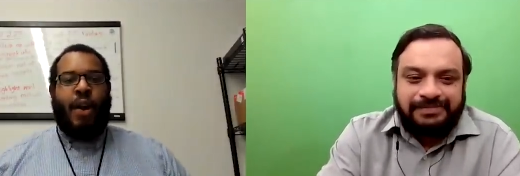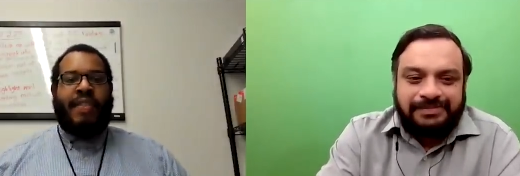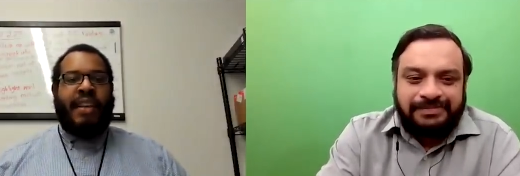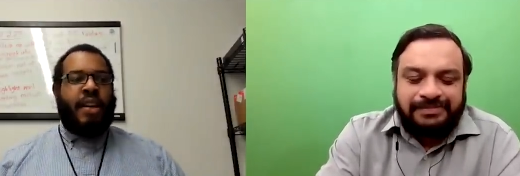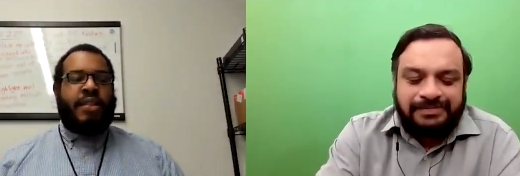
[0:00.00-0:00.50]
Speaker 1: know, I
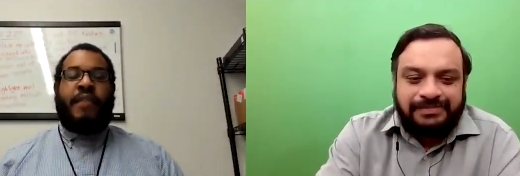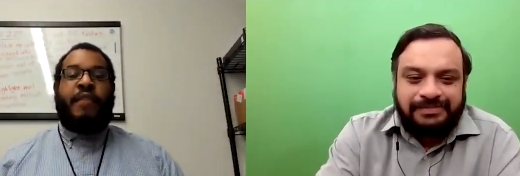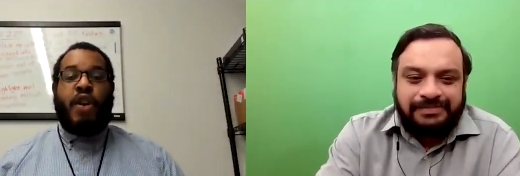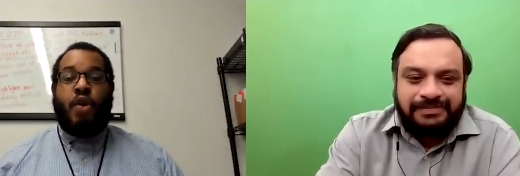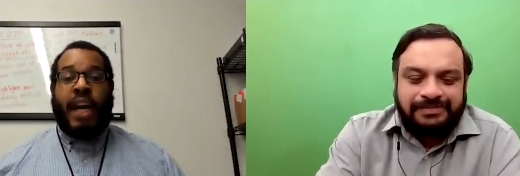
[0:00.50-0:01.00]
think there's a
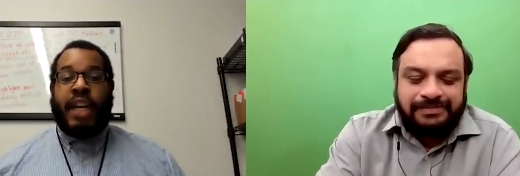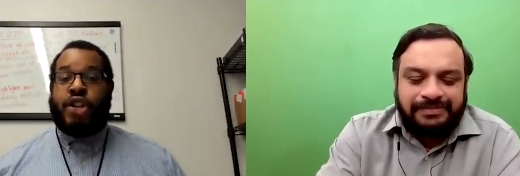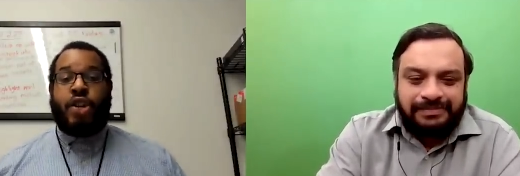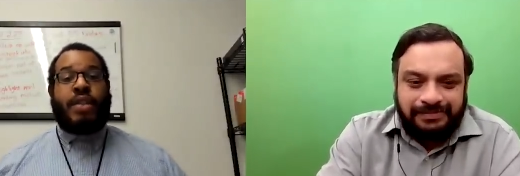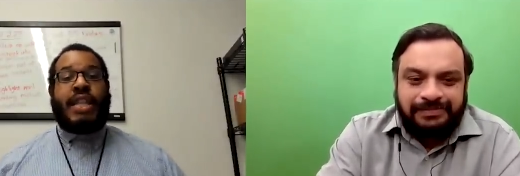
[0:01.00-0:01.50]
few
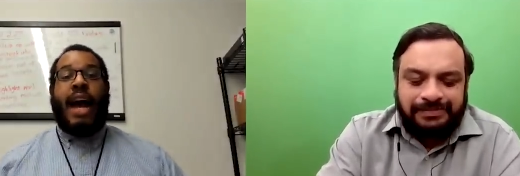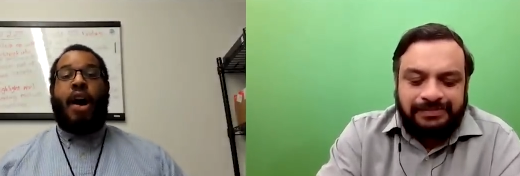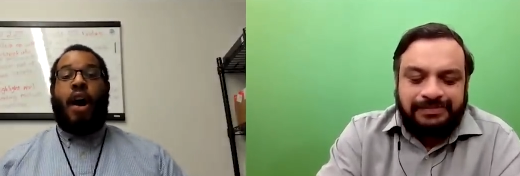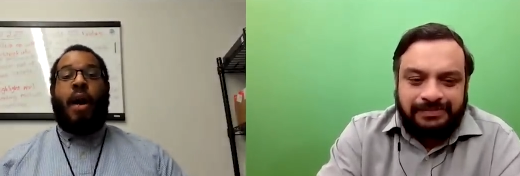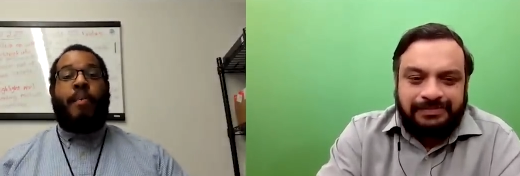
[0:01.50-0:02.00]
issues that
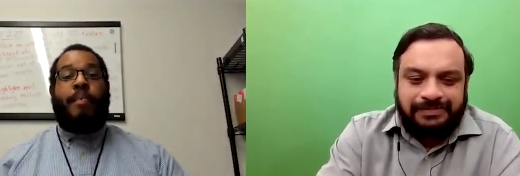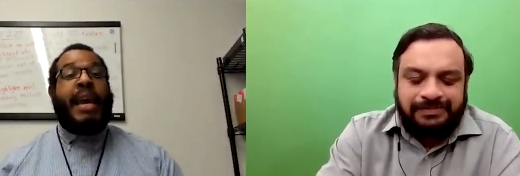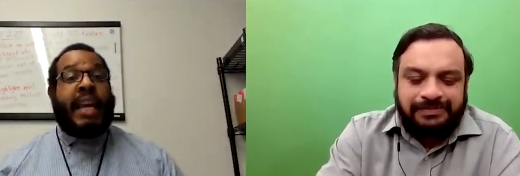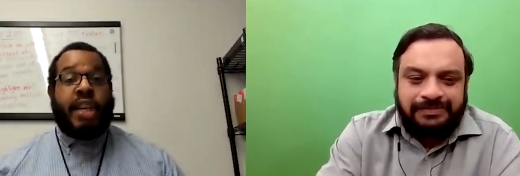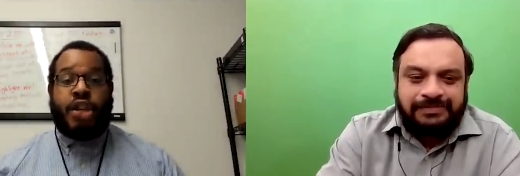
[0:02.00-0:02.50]
are
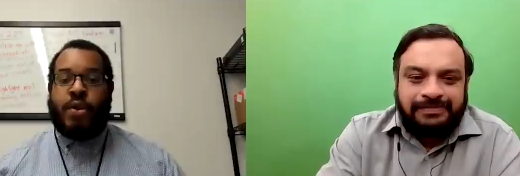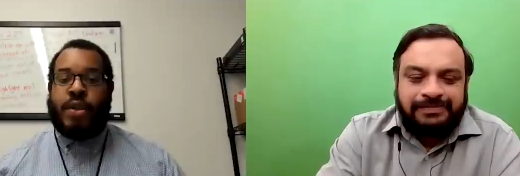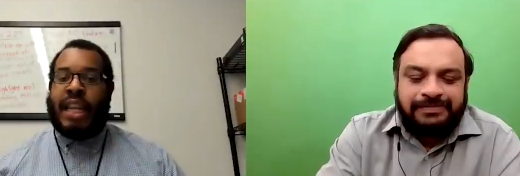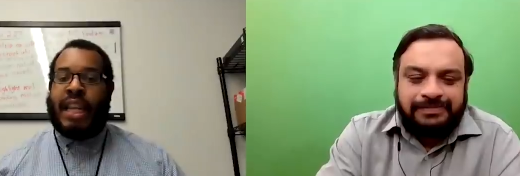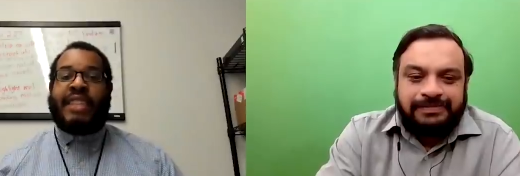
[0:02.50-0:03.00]
big issues
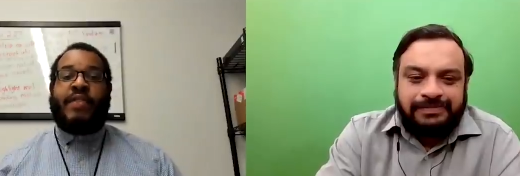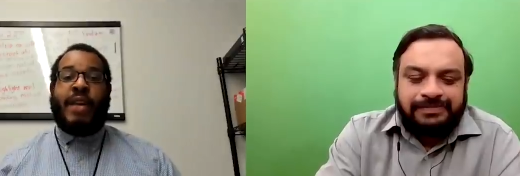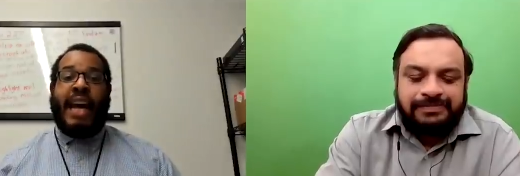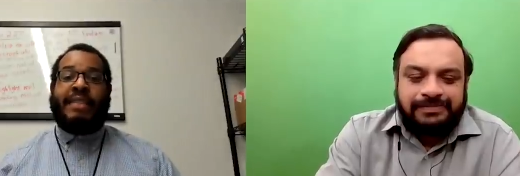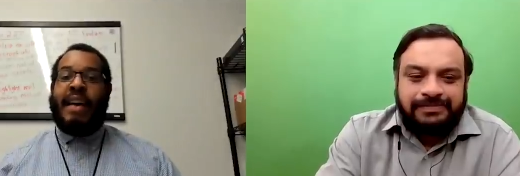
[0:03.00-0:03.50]
in the last few
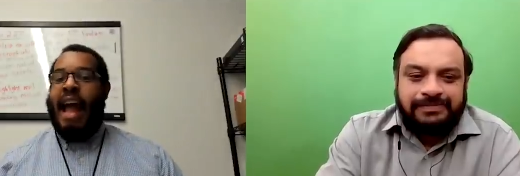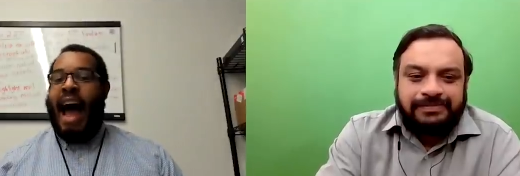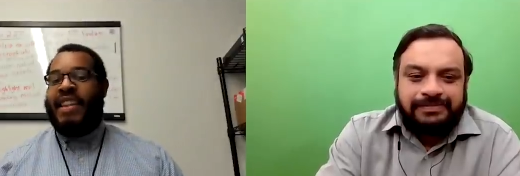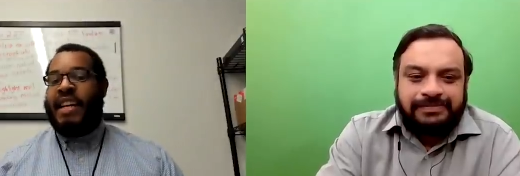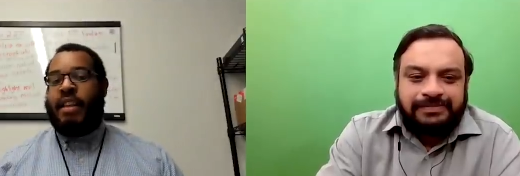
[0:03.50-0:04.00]
days.
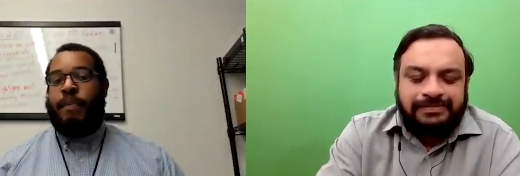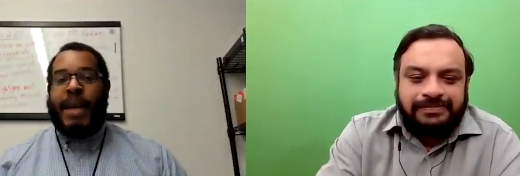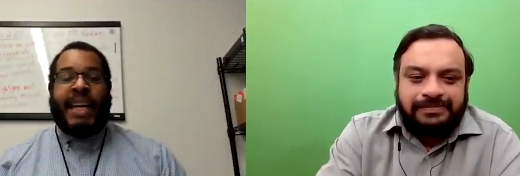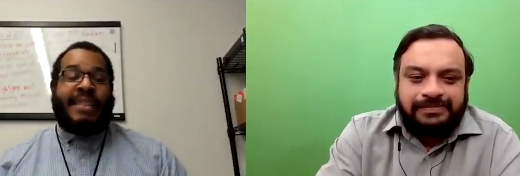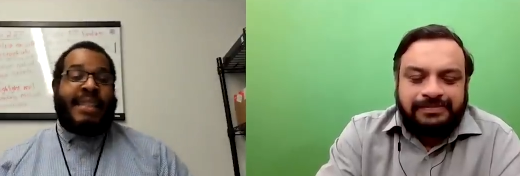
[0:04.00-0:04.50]
I think the
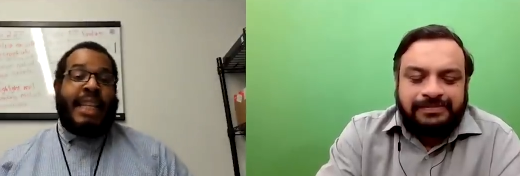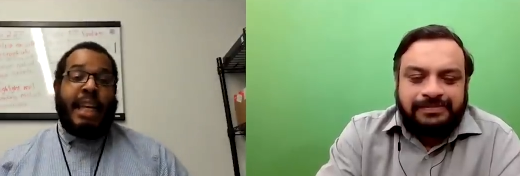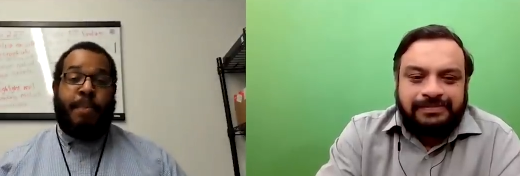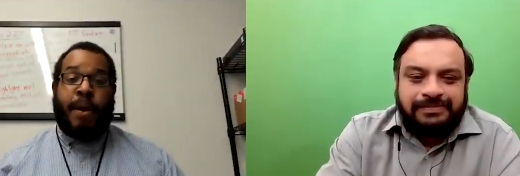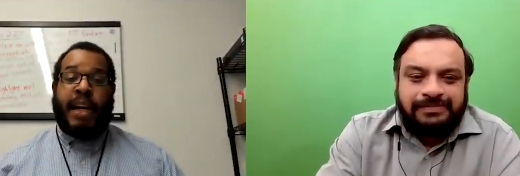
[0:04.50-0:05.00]
biggest
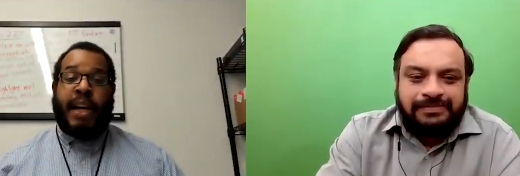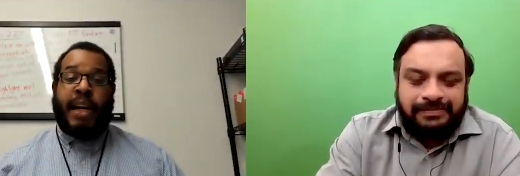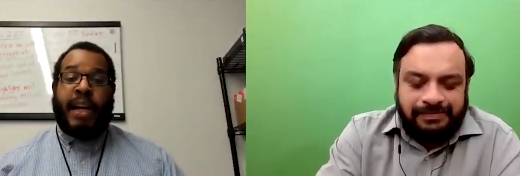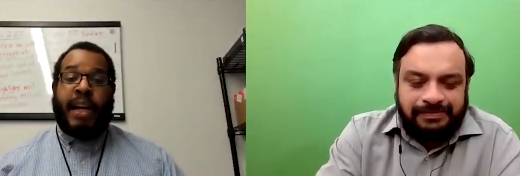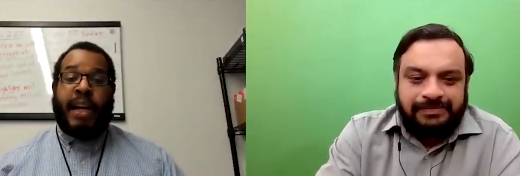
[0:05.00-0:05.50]
sleeper
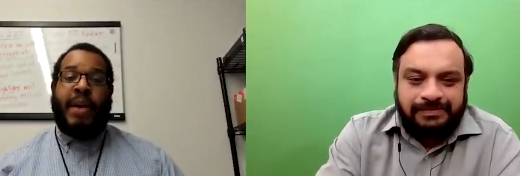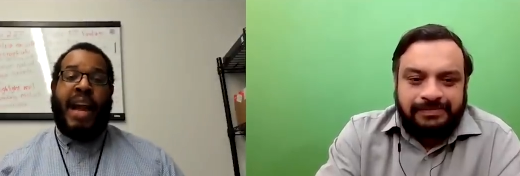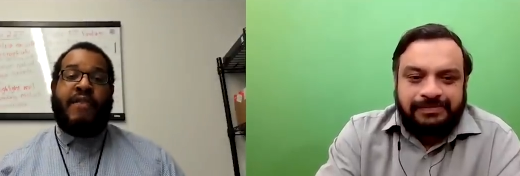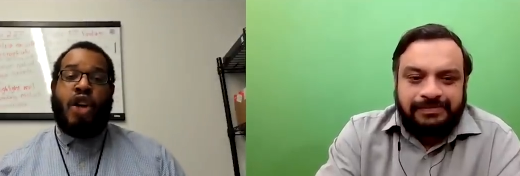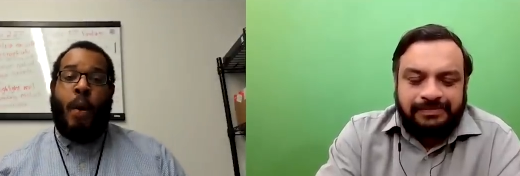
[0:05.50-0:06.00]
issue that we
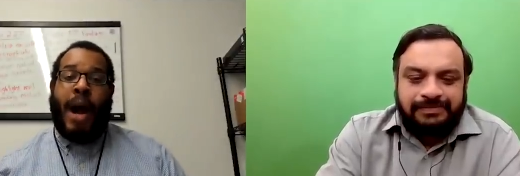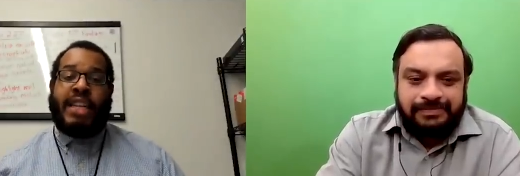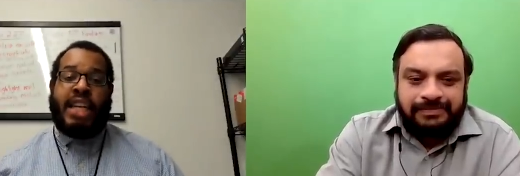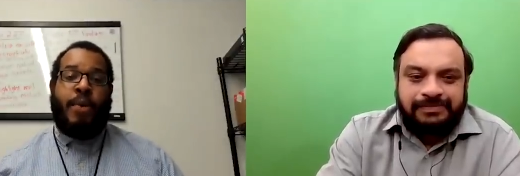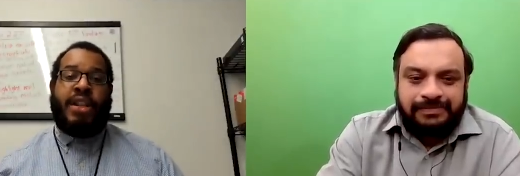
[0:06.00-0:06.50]
have no
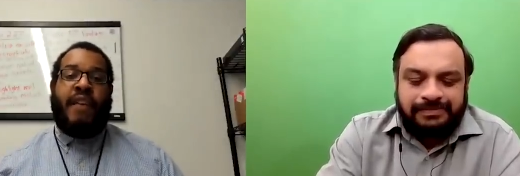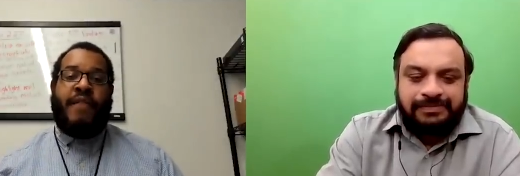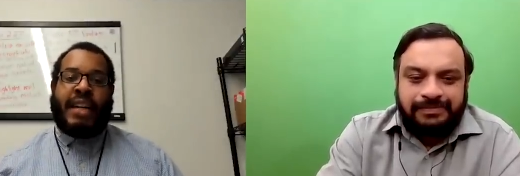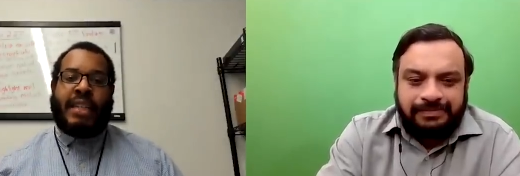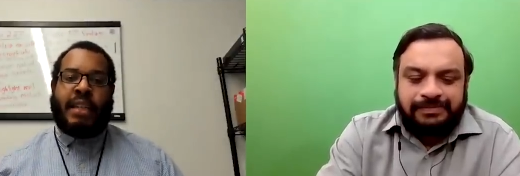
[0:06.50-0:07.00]
idea what the
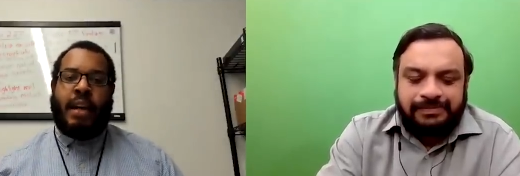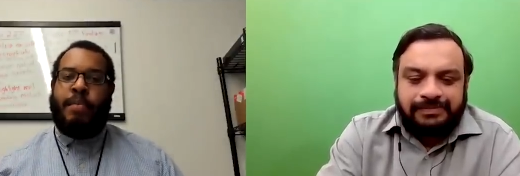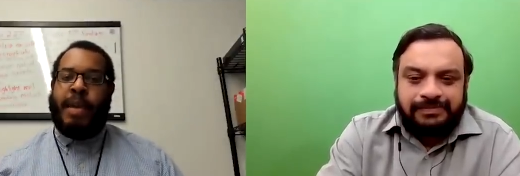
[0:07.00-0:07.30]
effect is going to